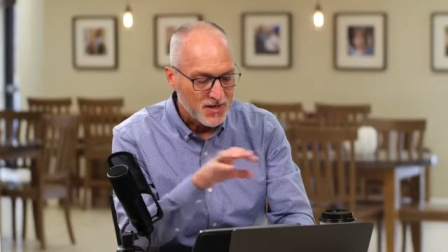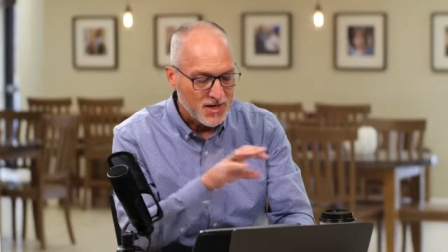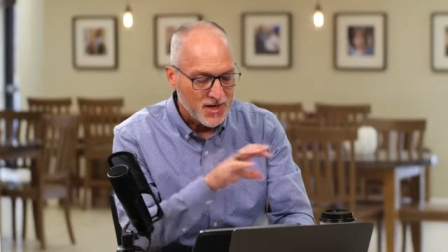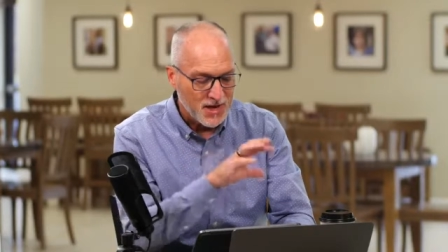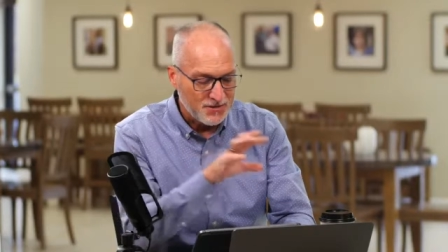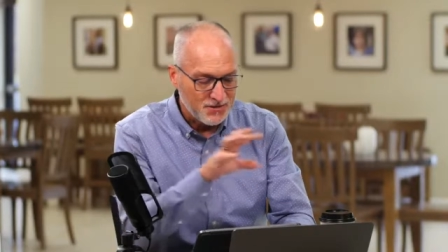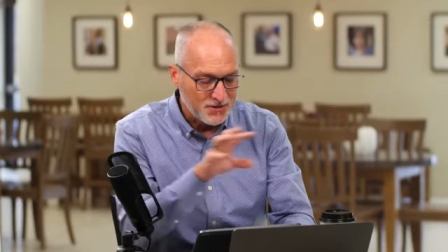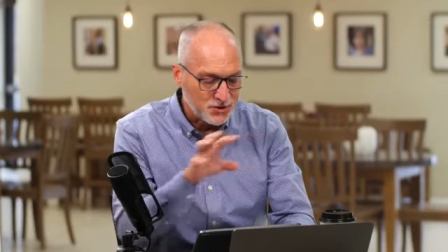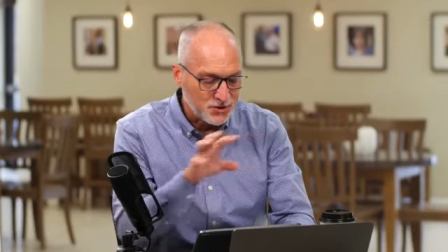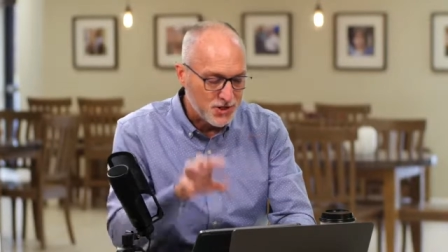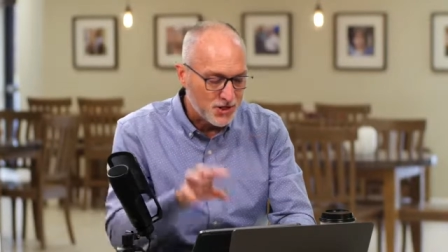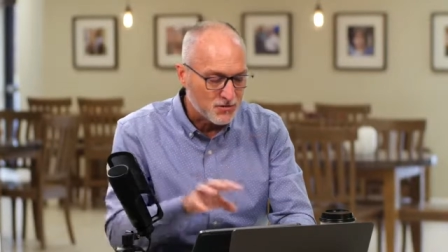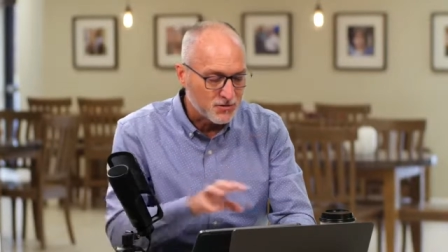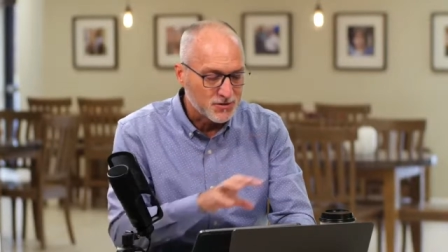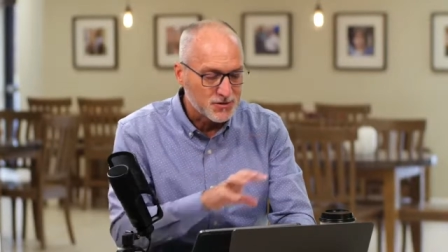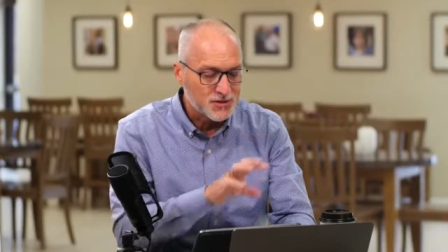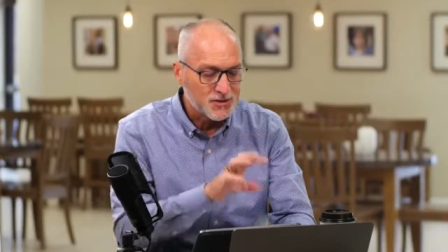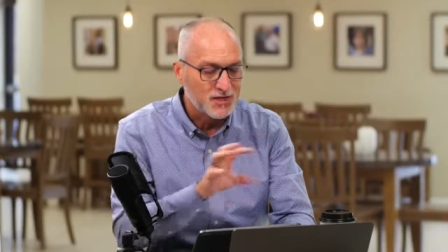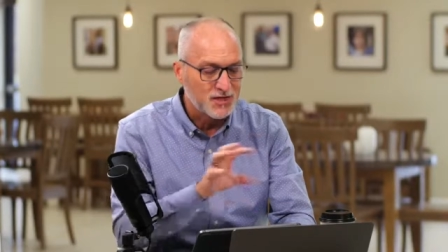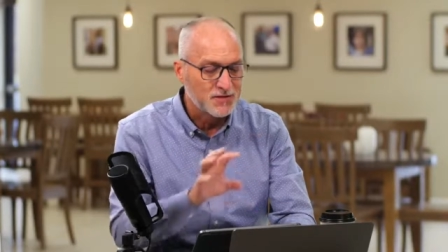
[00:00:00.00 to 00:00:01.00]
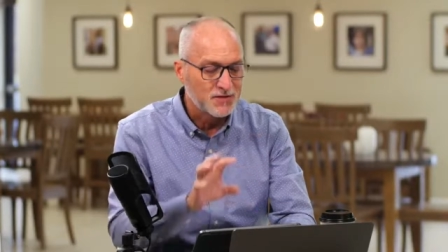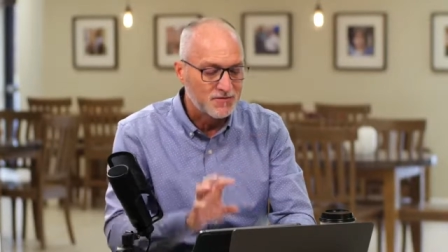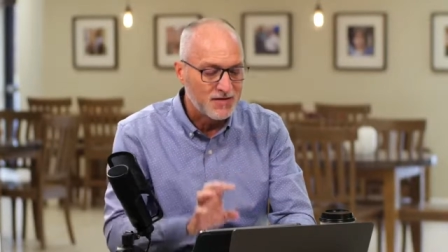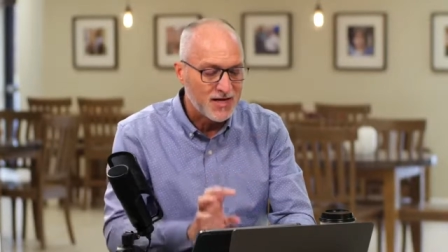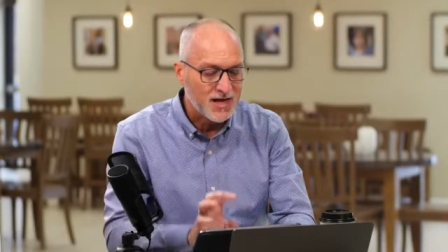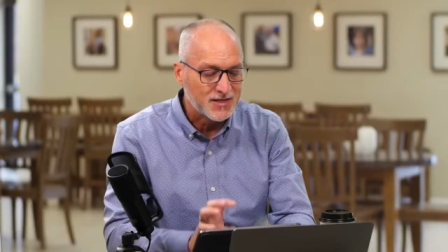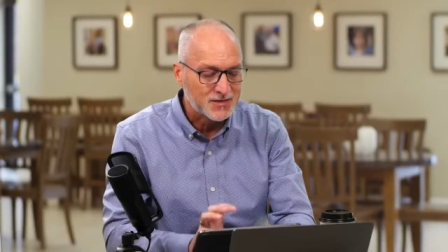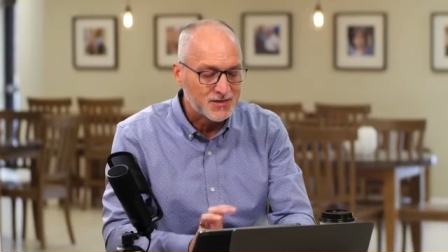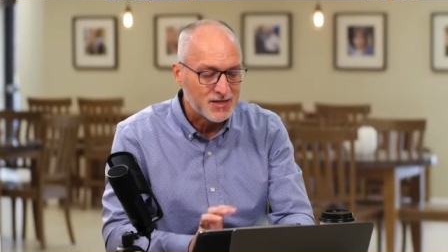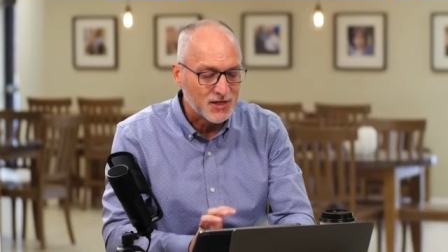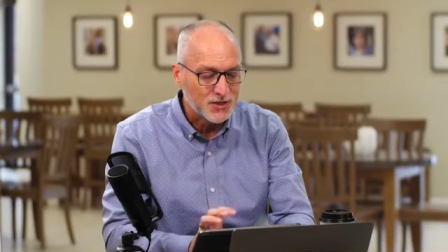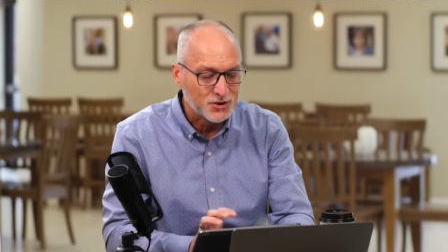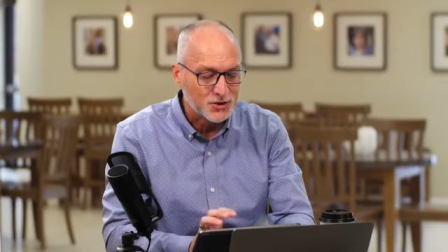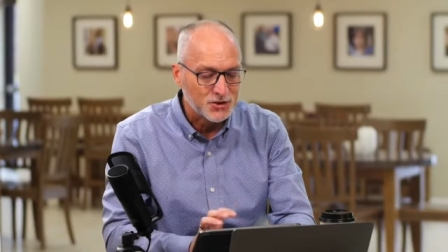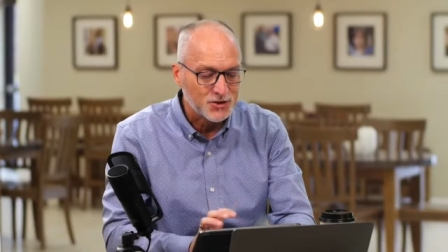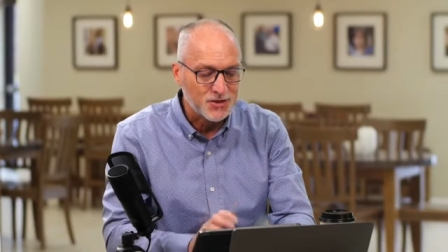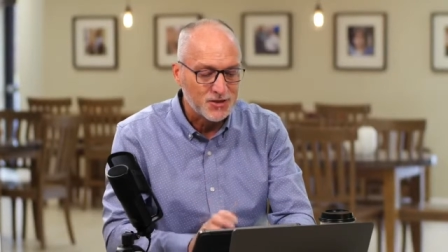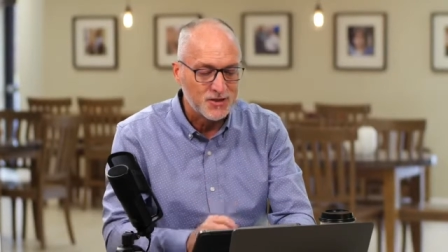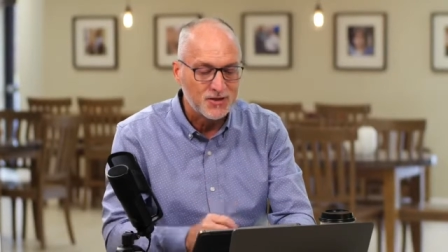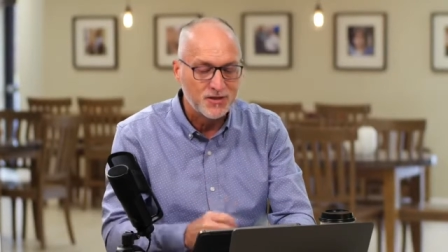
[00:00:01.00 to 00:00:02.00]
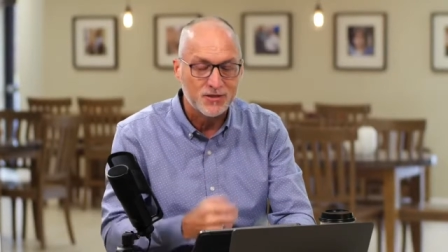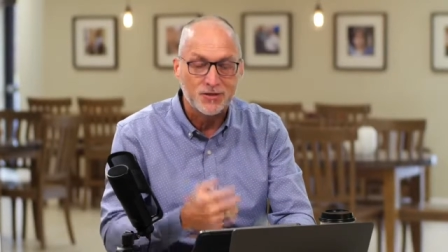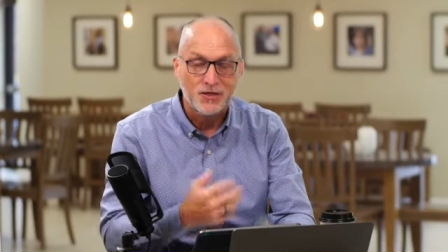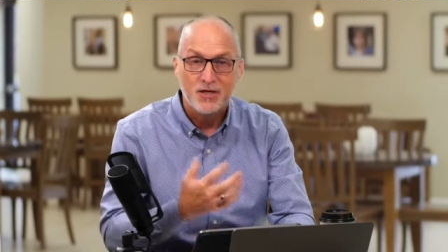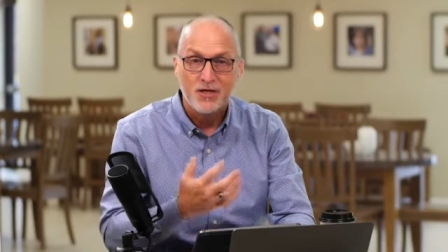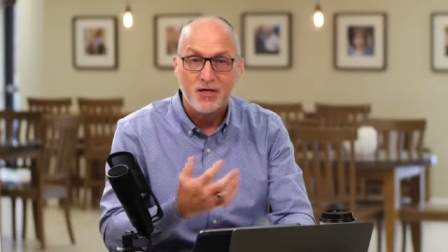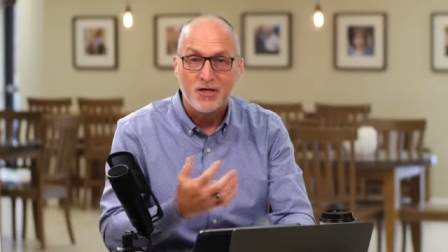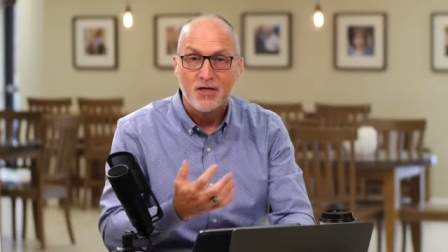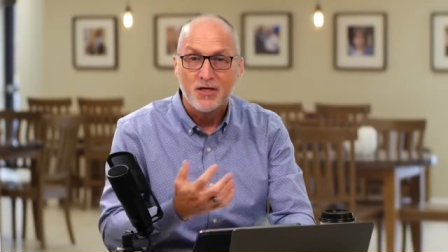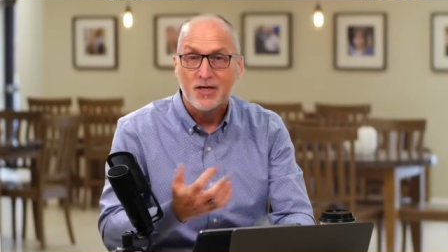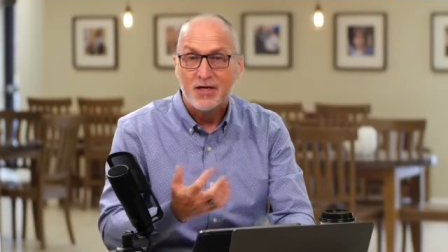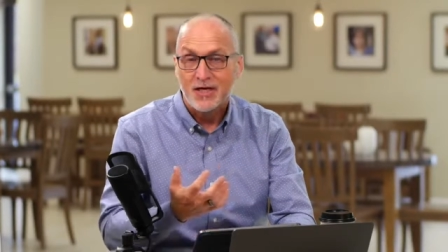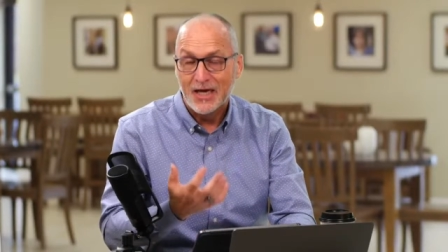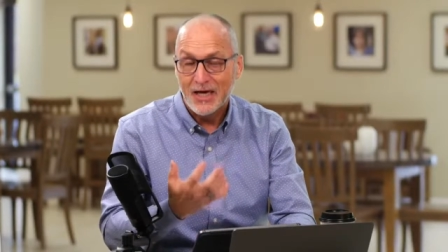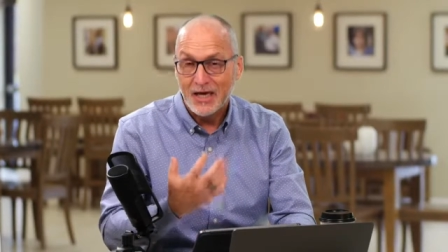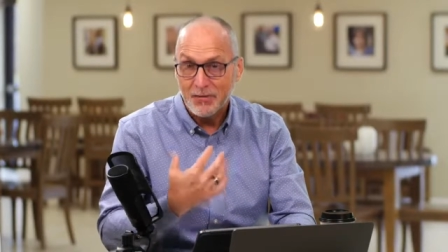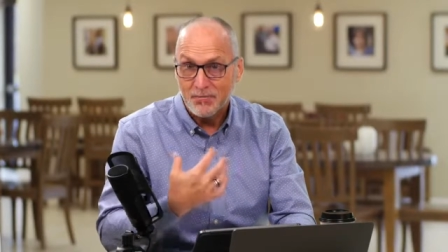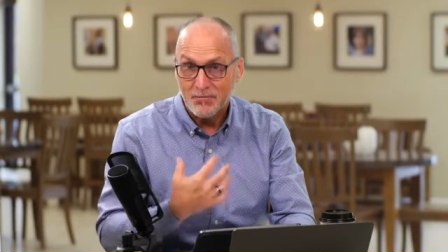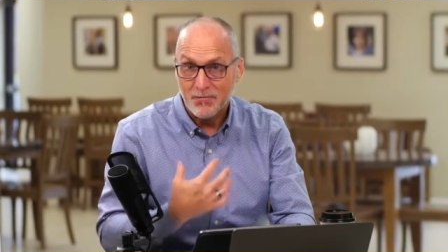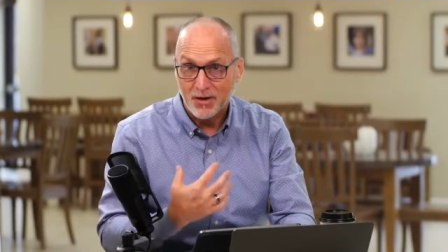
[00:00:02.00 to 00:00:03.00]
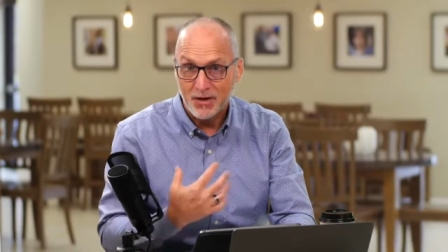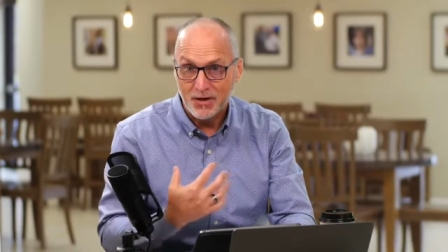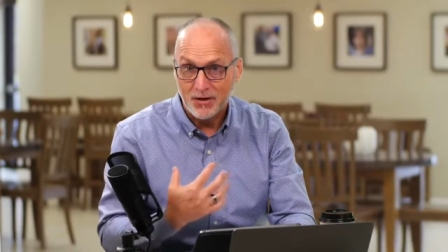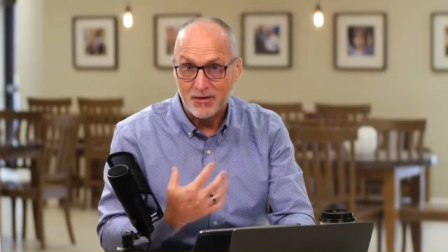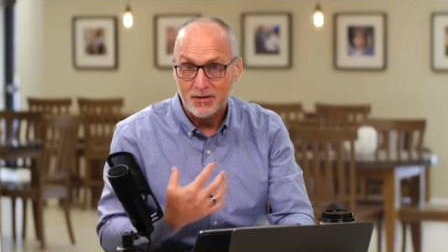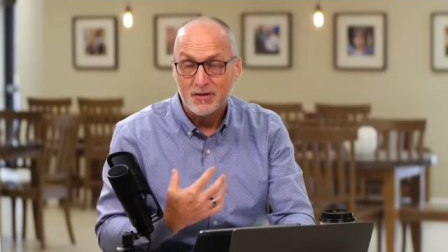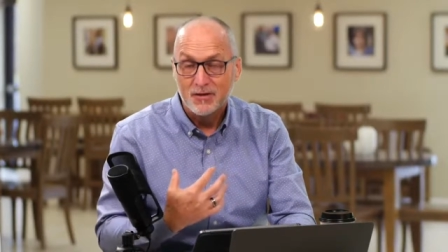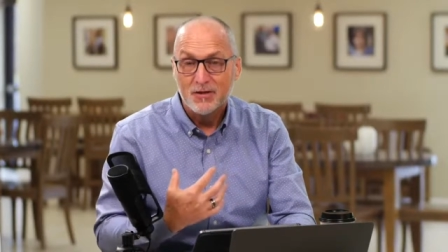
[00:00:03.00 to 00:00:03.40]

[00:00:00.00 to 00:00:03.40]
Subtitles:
And the general sense of that section is keep me,